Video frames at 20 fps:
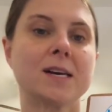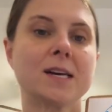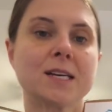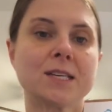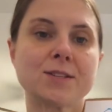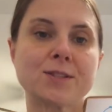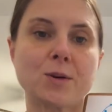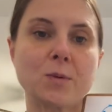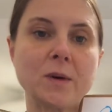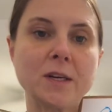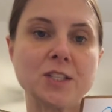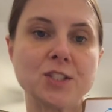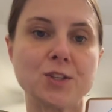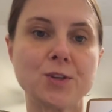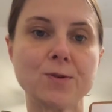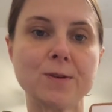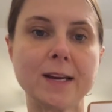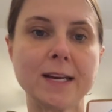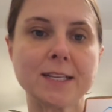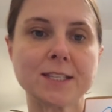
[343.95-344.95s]
So we do
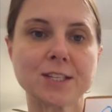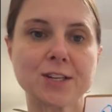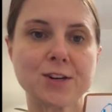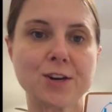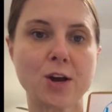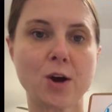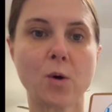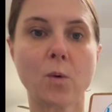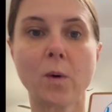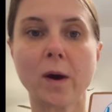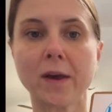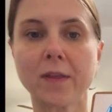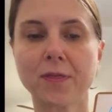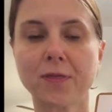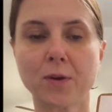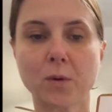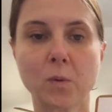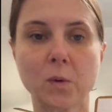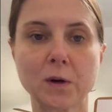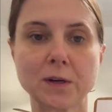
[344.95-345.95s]
need to know what
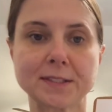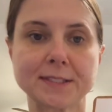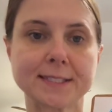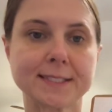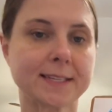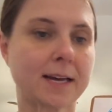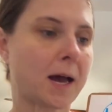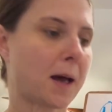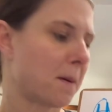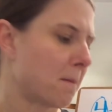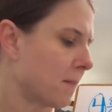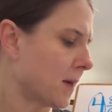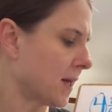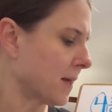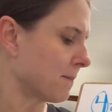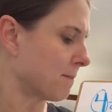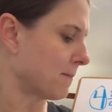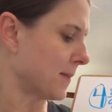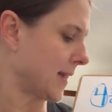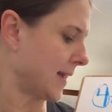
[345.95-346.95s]
the word sum
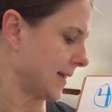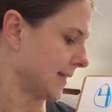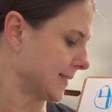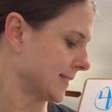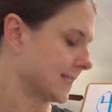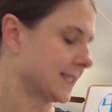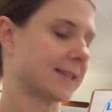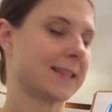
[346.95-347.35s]
means.